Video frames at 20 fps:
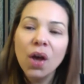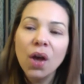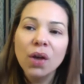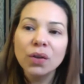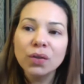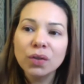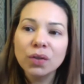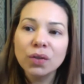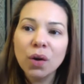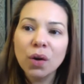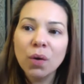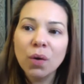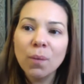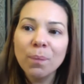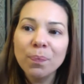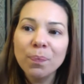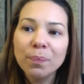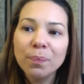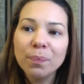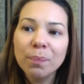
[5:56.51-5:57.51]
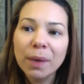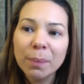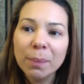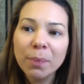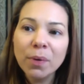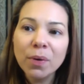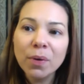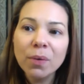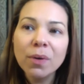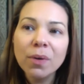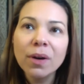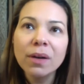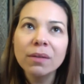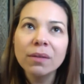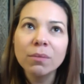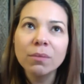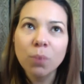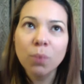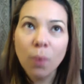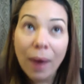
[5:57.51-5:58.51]
So people who
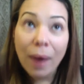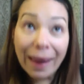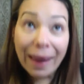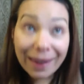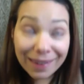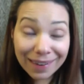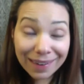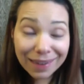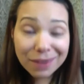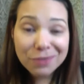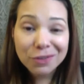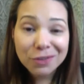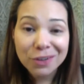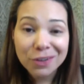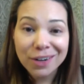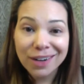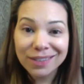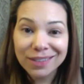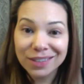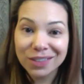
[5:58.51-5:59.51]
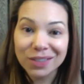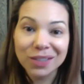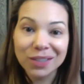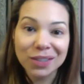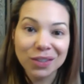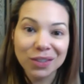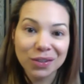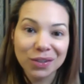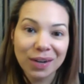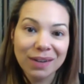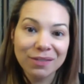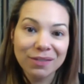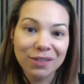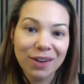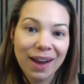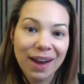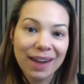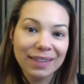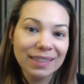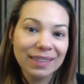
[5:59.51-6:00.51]
are waiting for an audition to train for
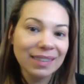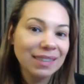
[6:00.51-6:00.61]
acting,